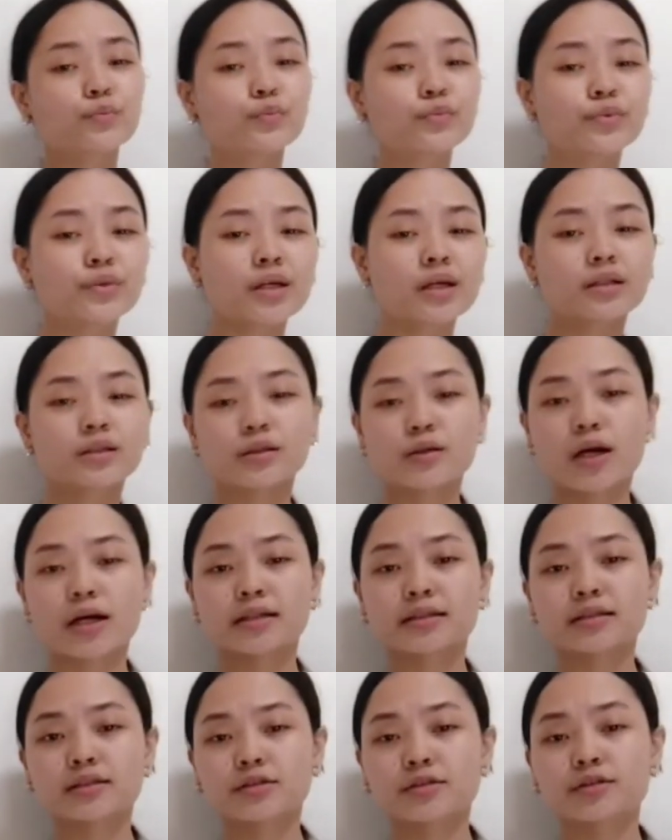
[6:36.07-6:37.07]

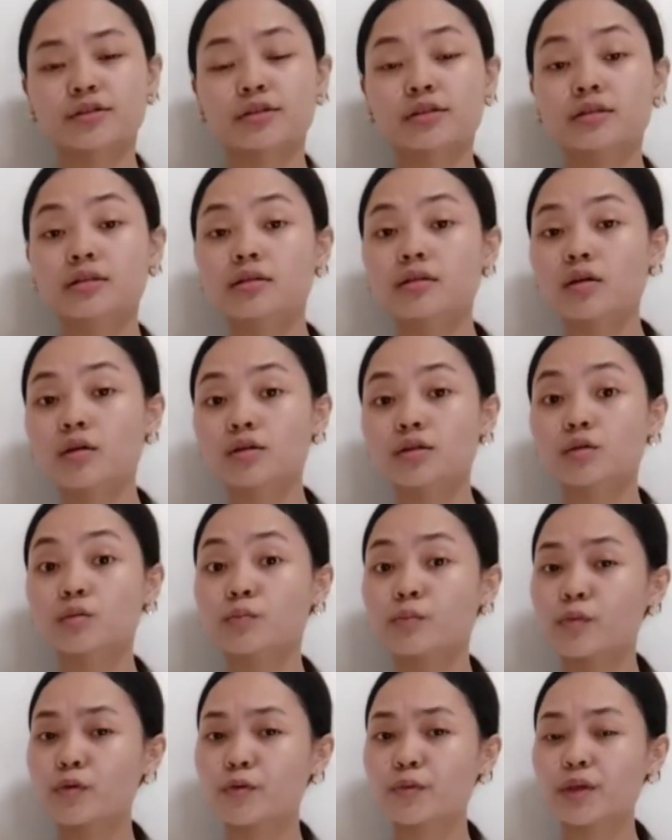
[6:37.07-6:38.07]
attraction was a
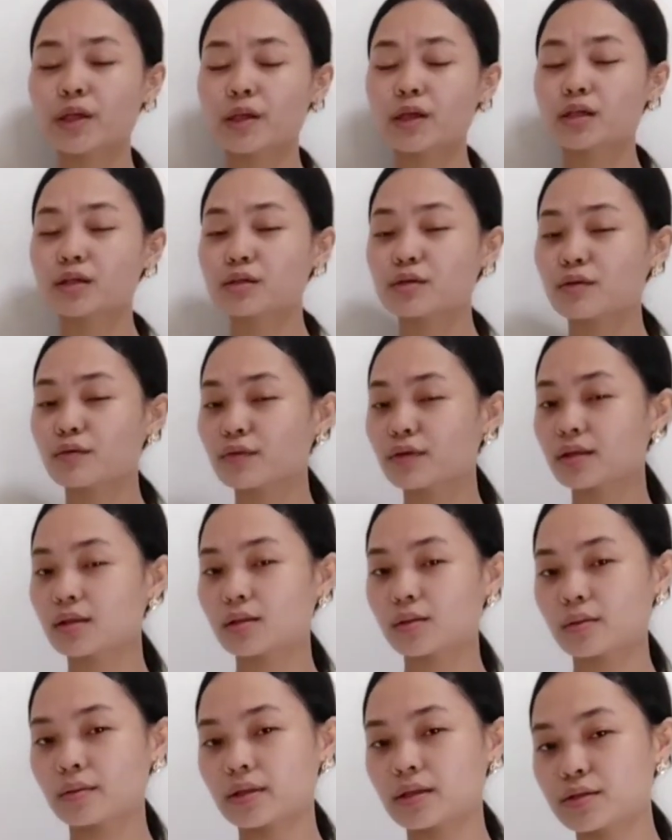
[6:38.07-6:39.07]
bookmark on his
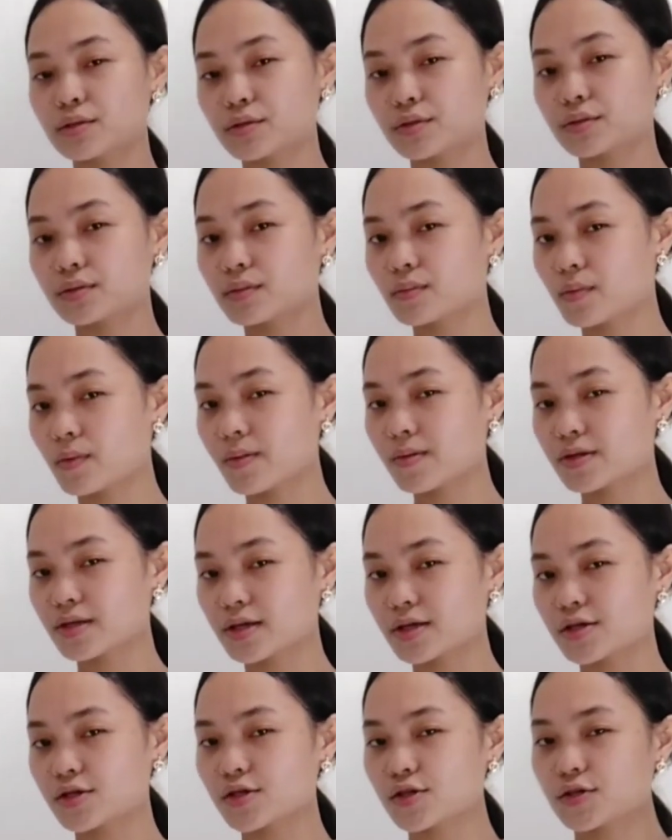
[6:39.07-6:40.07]
nation's
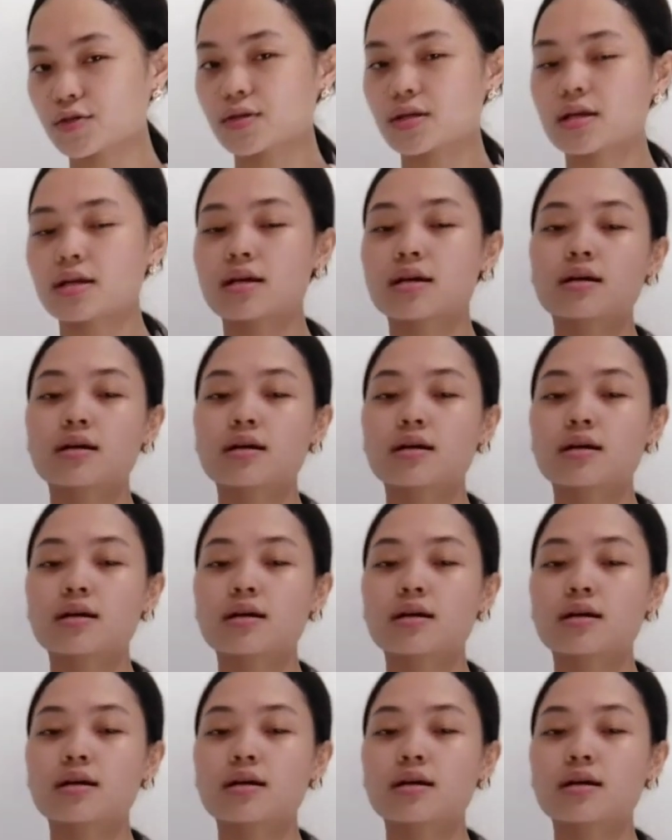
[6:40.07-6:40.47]
reputation